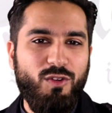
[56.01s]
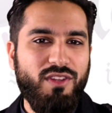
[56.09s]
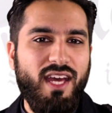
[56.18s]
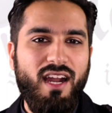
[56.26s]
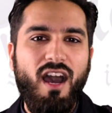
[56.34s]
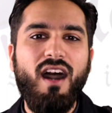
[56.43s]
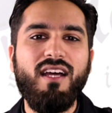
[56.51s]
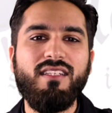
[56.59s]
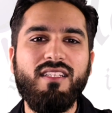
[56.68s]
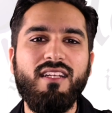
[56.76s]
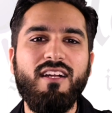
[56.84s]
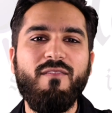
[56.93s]
or that
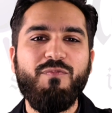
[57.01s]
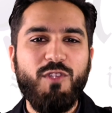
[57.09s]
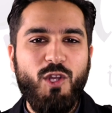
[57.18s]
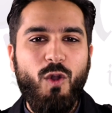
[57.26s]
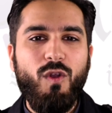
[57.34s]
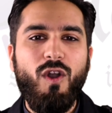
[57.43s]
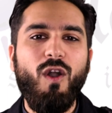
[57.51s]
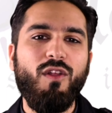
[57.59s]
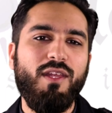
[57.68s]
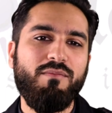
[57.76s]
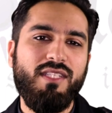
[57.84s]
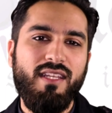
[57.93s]
aunt, go call
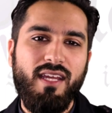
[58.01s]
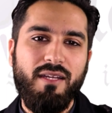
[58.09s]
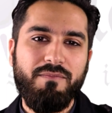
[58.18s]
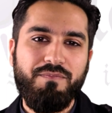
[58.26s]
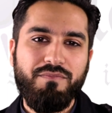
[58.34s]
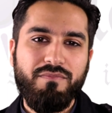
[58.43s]
them today.